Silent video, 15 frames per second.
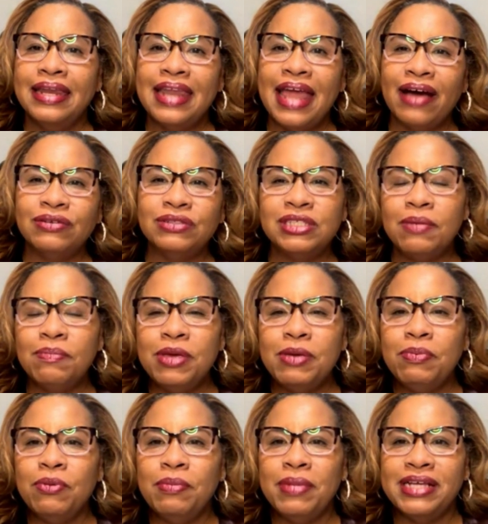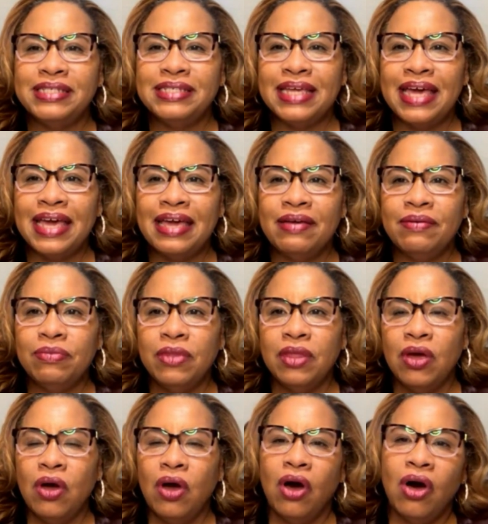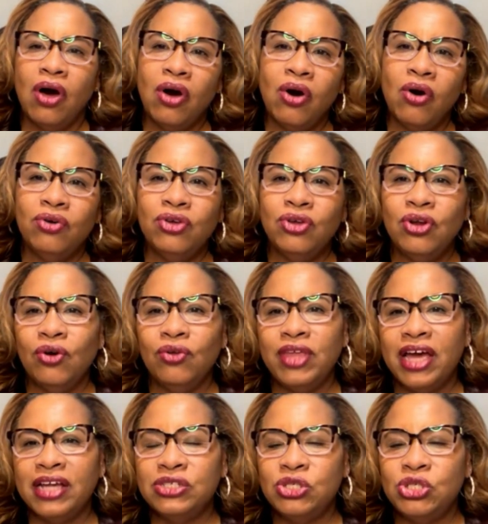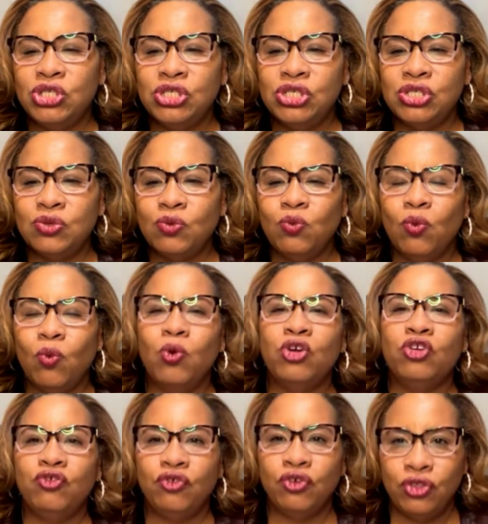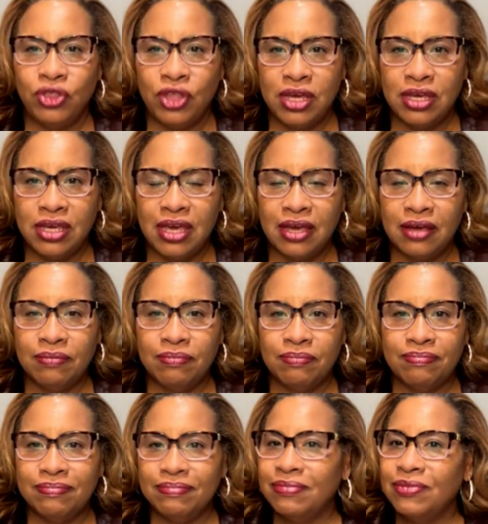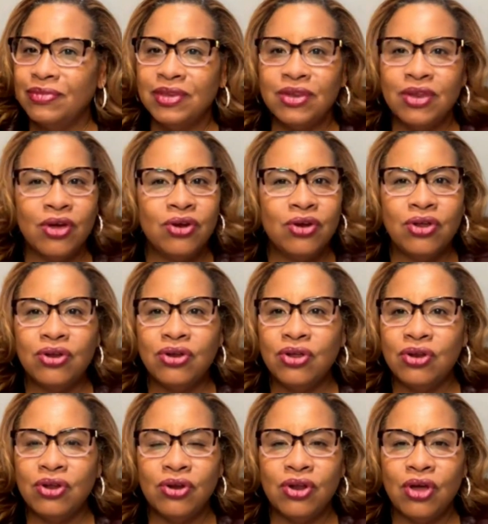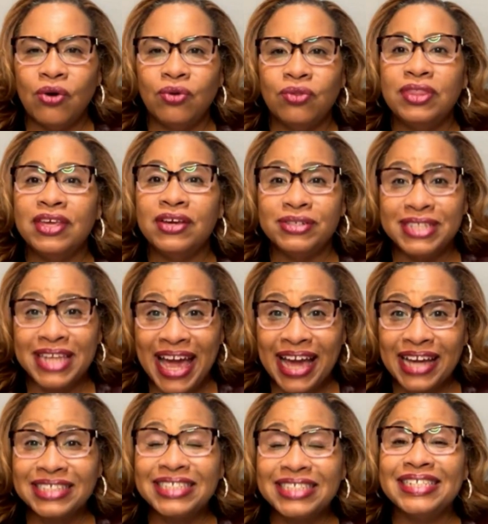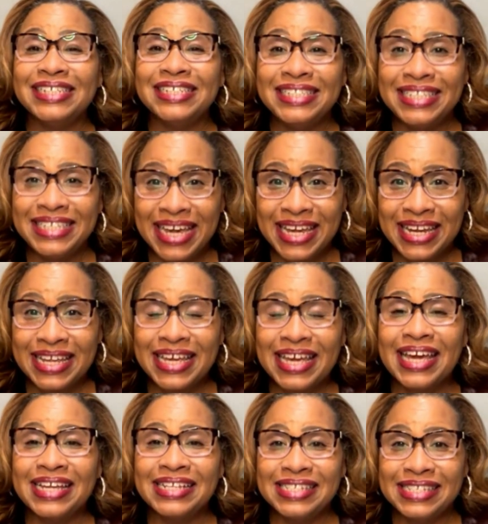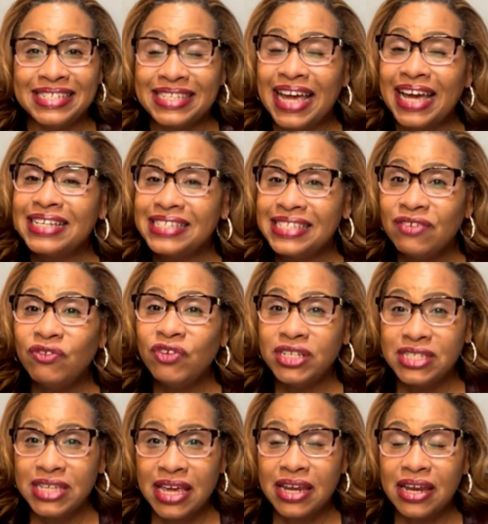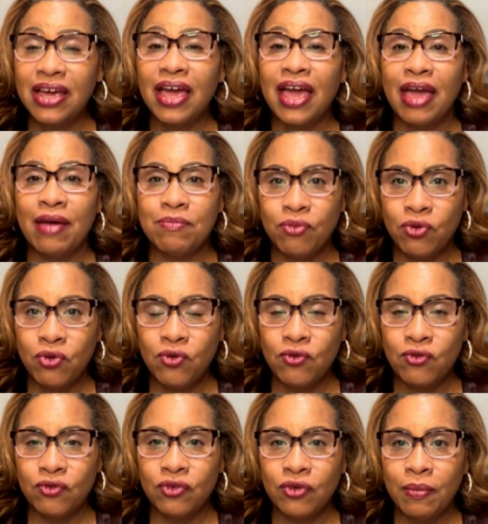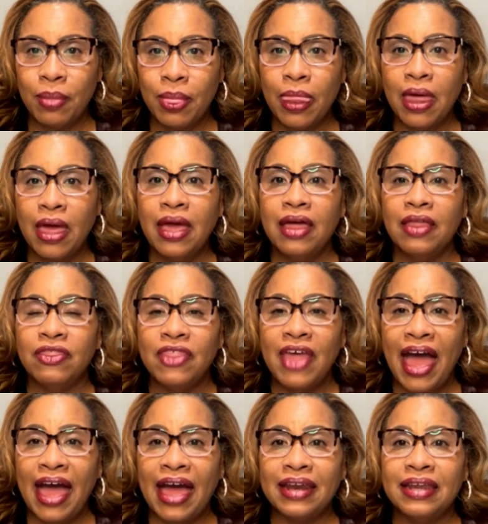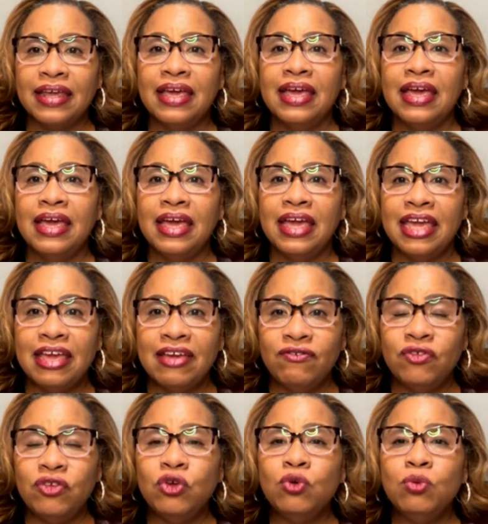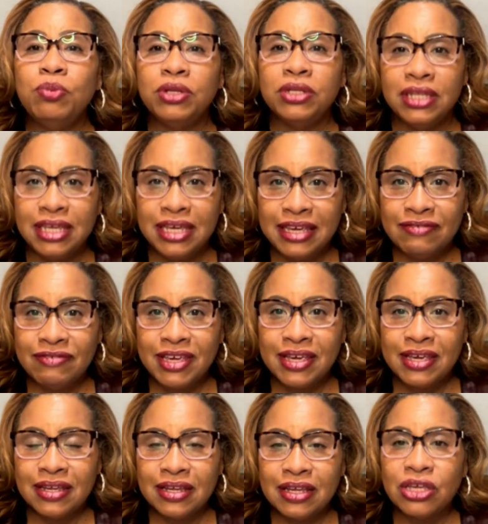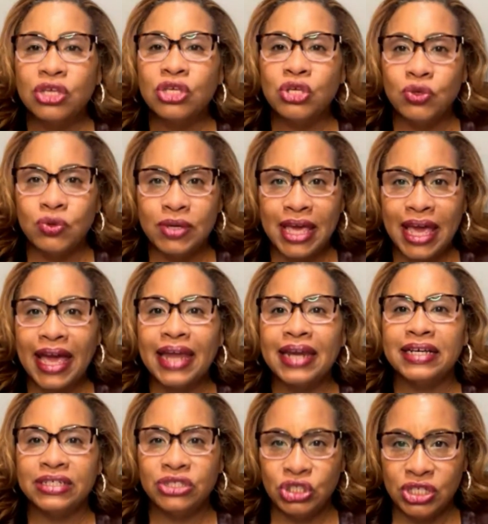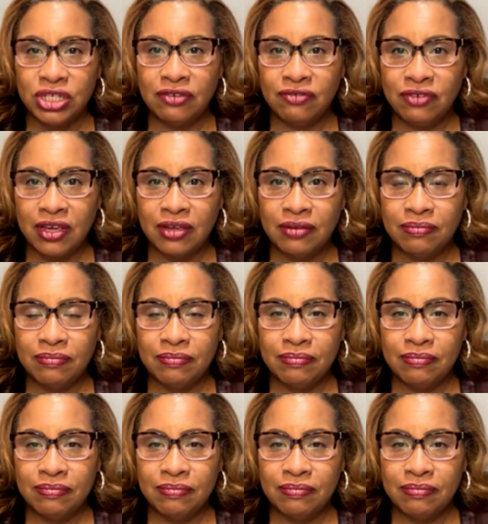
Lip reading: Now, some people may say, oh, you know, that's just wishful thinking. No. There's actually data and scientific data and proof that if you believe it, you can achieve it.